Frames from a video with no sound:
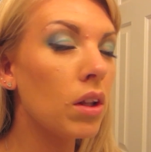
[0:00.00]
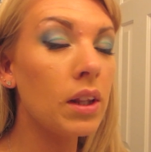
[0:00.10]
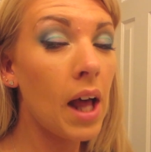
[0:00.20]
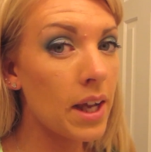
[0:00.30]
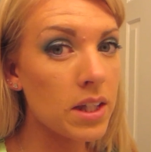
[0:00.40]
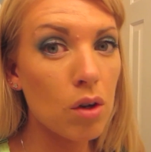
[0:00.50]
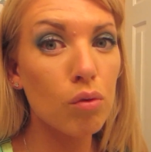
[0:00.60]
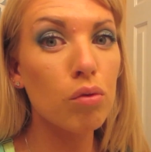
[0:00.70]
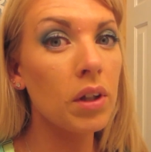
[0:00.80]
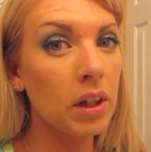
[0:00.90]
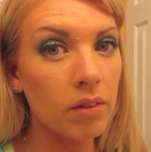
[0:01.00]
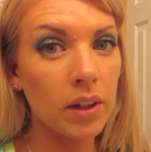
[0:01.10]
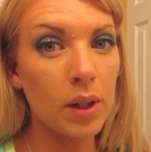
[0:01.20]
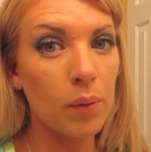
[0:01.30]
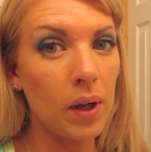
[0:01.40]
lasts really,
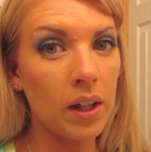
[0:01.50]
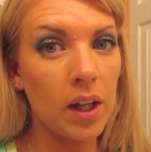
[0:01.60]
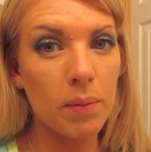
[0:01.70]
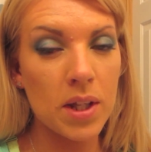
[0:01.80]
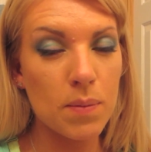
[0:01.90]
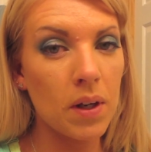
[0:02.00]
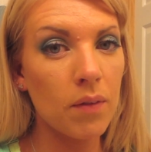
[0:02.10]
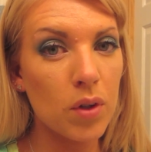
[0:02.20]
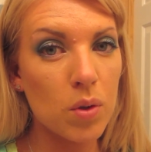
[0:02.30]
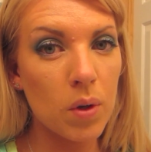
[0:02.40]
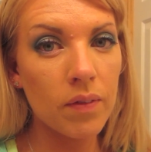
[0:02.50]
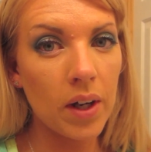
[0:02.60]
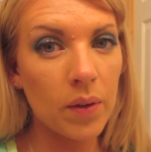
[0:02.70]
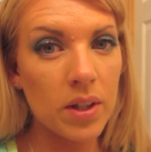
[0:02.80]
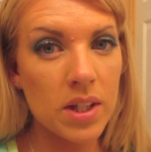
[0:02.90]
really well. I mean, it's been on for 12
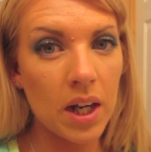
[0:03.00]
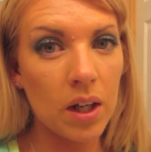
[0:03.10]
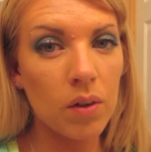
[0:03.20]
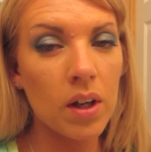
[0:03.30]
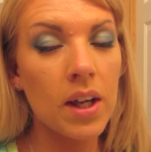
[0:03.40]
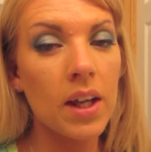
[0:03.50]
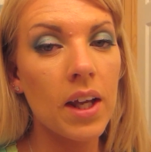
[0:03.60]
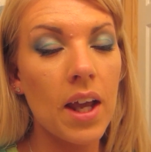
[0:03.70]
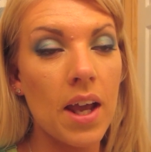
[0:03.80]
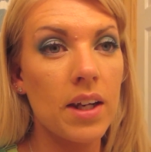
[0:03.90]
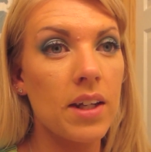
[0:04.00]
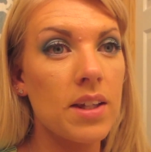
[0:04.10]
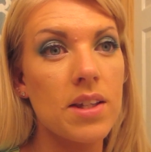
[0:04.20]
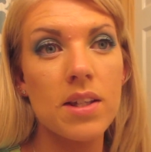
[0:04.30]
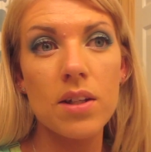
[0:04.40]
hours now and
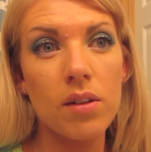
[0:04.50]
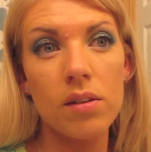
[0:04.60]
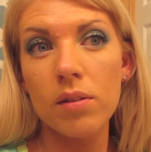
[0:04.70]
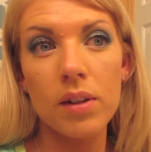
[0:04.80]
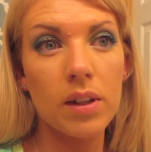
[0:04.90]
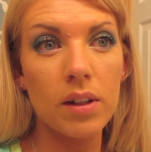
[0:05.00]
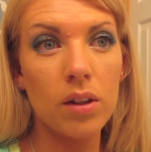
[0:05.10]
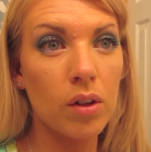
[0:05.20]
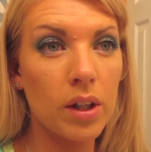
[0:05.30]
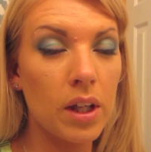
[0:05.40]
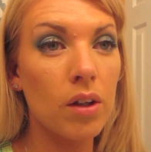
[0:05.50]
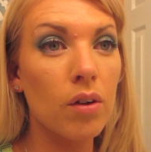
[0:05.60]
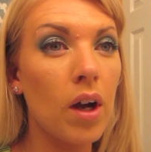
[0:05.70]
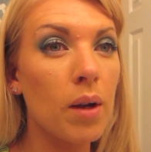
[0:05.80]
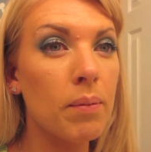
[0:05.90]
it's still looking,
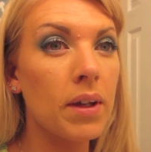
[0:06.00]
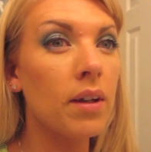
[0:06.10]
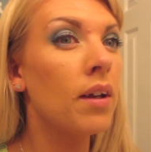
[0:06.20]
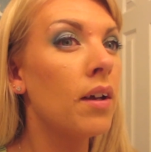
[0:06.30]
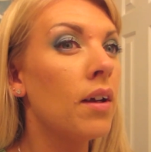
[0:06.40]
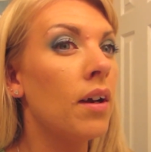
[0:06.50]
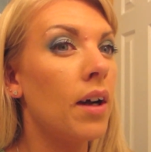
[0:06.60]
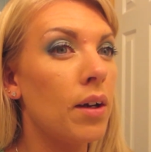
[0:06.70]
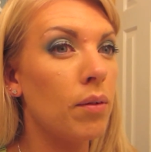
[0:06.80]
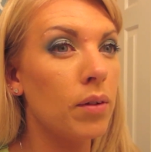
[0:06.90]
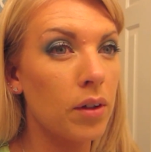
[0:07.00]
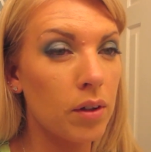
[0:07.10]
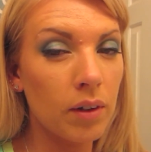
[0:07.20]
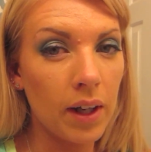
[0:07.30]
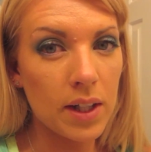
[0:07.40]
I mean, I don't look
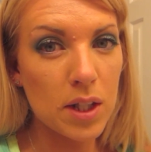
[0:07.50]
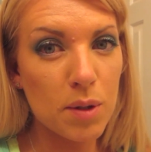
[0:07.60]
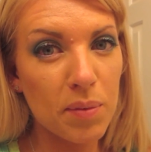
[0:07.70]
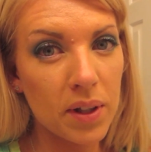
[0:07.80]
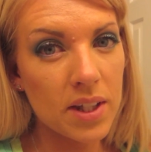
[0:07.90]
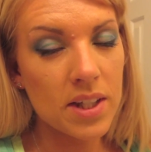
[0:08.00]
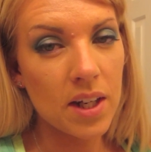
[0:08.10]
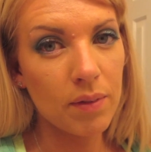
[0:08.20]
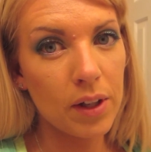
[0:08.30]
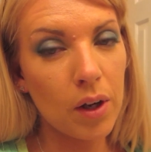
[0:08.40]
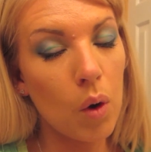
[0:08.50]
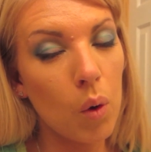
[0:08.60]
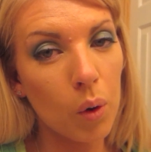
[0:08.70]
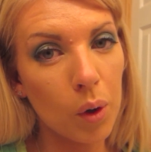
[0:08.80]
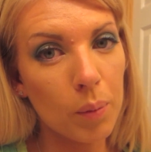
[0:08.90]
great, but it's definitely not
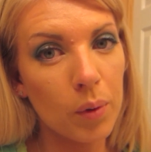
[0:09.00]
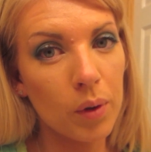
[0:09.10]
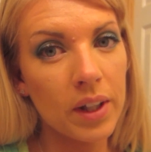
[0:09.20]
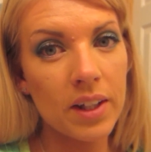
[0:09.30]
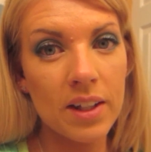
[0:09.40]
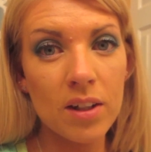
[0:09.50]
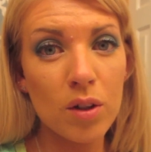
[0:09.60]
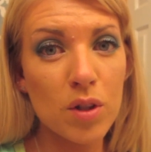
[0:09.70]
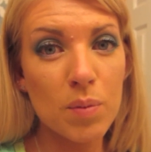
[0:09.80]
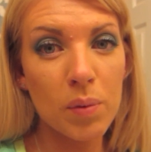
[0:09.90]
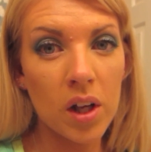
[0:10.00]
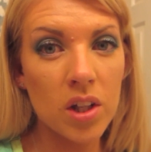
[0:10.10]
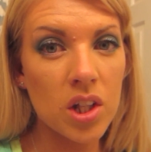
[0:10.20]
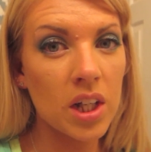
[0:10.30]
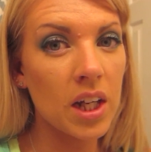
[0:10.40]
horrible. It didn't go
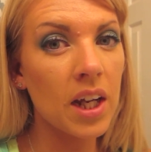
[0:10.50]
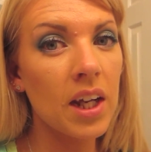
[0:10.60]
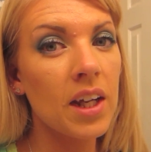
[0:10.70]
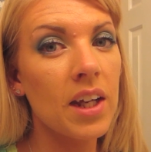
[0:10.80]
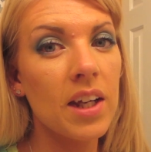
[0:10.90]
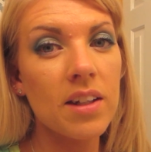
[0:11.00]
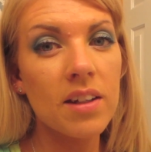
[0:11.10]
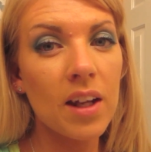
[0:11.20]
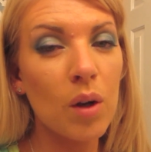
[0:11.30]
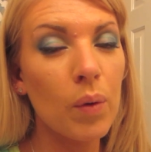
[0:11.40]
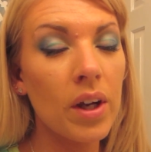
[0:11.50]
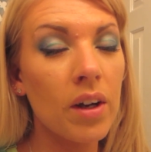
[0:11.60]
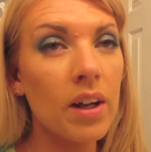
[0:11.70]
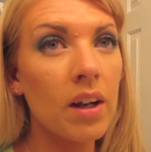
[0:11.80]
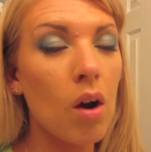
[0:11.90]
splotchy. It didn't get
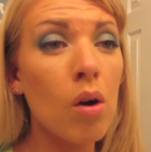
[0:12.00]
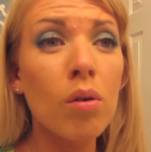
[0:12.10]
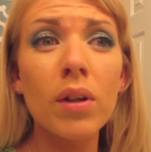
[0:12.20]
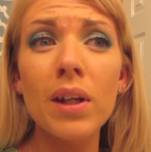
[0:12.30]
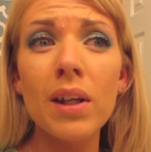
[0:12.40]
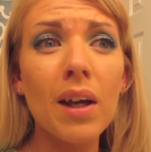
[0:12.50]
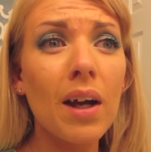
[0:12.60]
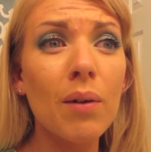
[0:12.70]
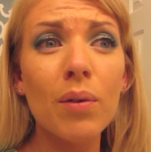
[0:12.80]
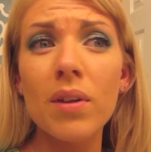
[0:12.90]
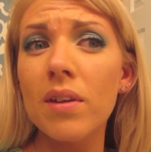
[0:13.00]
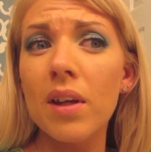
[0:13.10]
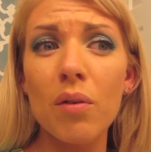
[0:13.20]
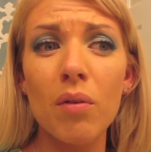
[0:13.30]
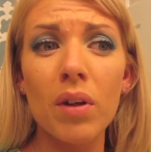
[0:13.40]
weird. It only, I wouldn't
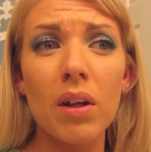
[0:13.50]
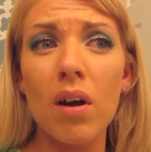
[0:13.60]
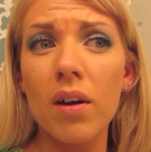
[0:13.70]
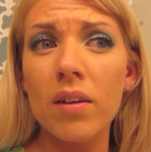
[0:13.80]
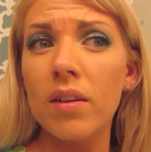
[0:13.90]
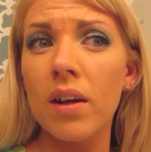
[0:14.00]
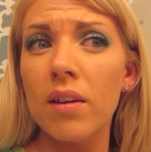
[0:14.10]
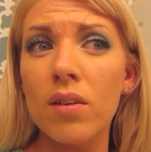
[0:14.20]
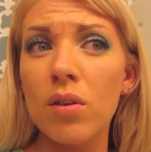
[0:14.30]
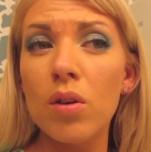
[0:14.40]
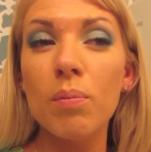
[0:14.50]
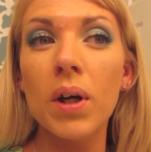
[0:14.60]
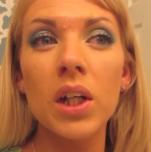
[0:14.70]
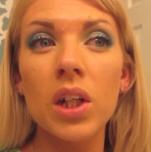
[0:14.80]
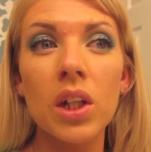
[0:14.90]
say it really oxidized too
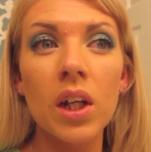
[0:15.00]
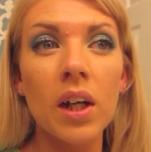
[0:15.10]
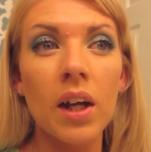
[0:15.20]
much